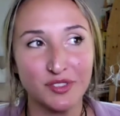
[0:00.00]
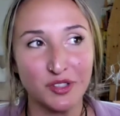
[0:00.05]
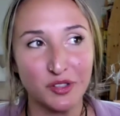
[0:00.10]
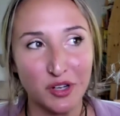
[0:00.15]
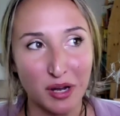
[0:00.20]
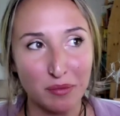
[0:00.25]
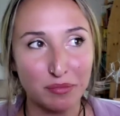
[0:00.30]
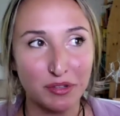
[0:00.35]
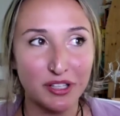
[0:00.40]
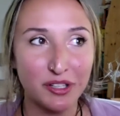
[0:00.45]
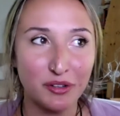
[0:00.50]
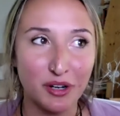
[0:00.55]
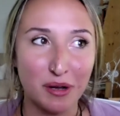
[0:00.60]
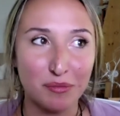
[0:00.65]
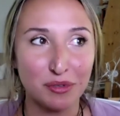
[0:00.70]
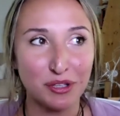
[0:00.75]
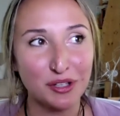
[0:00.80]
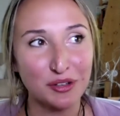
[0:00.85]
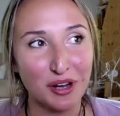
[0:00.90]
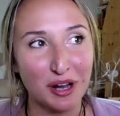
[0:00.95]
Grappling.
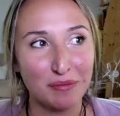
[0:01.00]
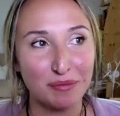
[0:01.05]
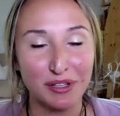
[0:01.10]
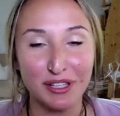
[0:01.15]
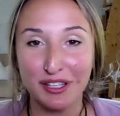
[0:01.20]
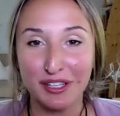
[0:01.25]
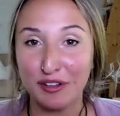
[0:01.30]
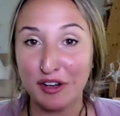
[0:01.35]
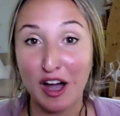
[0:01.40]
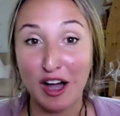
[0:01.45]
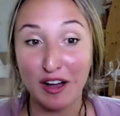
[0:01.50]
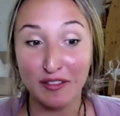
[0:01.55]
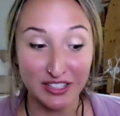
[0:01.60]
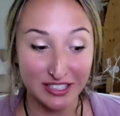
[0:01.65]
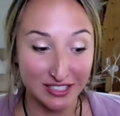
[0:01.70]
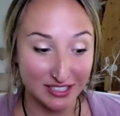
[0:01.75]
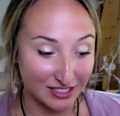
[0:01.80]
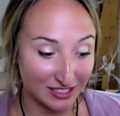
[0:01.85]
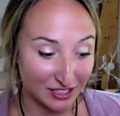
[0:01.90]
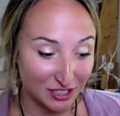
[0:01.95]

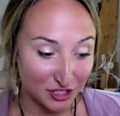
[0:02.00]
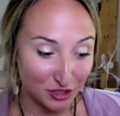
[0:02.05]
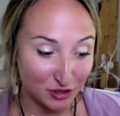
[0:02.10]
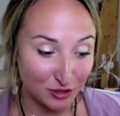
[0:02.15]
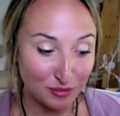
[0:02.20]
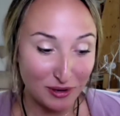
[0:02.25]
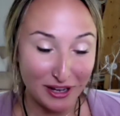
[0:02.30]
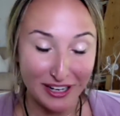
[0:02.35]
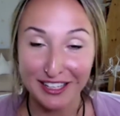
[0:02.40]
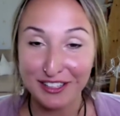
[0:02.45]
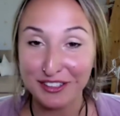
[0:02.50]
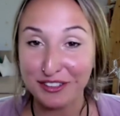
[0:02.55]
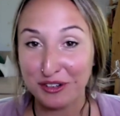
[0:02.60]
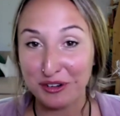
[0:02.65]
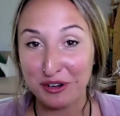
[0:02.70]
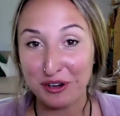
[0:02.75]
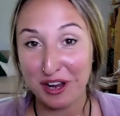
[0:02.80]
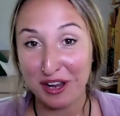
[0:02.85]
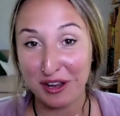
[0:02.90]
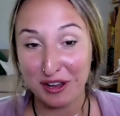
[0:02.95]
Obviously, she goes back into
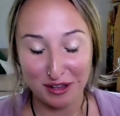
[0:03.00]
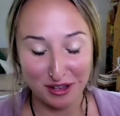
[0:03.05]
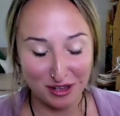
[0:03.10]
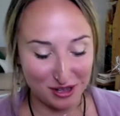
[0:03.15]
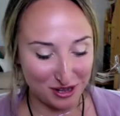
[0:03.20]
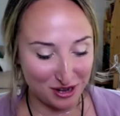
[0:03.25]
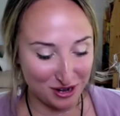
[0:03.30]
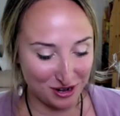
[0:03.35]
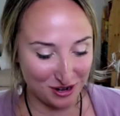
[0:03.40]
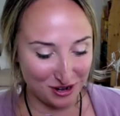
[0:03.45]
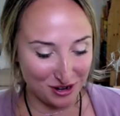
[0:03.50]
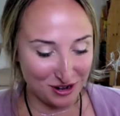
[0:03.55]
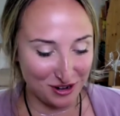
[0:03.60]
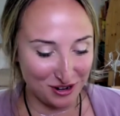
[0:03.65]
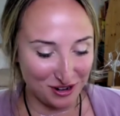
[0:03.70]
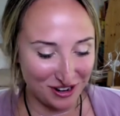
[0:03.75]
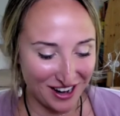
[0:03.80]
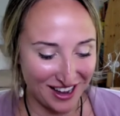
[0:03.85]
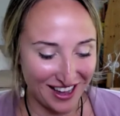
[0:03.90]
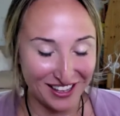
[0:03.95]

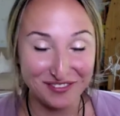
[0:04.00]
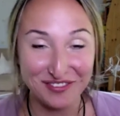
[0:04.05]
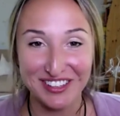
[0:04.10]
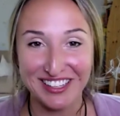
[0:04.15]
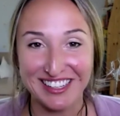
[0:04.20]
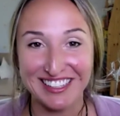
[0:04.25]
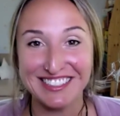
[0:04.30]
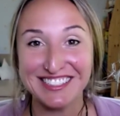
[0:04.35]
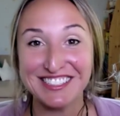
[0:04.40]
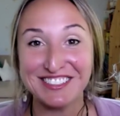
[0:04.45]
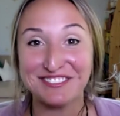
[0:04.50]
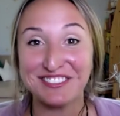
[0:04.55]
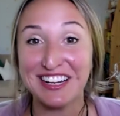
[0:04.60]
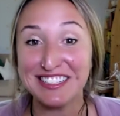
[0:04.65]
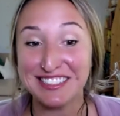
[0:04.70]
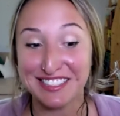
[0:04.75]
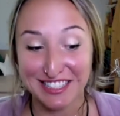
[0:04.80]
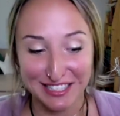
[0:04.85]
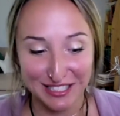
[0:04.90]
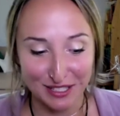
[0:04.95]
her head because she
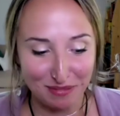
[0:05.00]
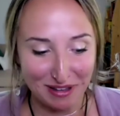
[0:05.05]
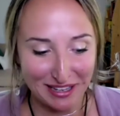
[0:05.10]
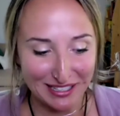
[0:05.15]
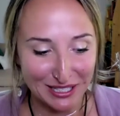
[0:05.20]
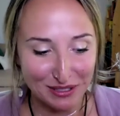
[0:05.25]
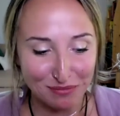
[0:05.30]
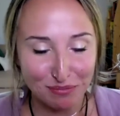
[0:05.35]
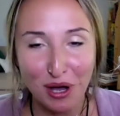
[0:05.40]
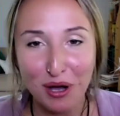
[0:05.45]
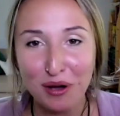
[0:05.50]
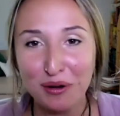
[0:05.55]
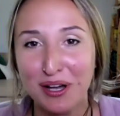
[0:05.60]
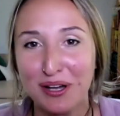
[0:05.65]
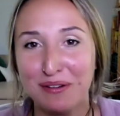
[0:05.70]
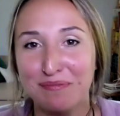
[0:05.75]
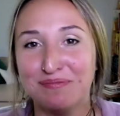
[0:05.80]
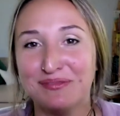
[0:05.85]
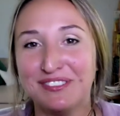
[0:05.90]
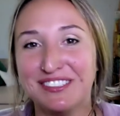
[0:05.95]
writes this amazing
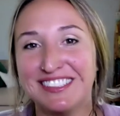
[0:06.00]
poem.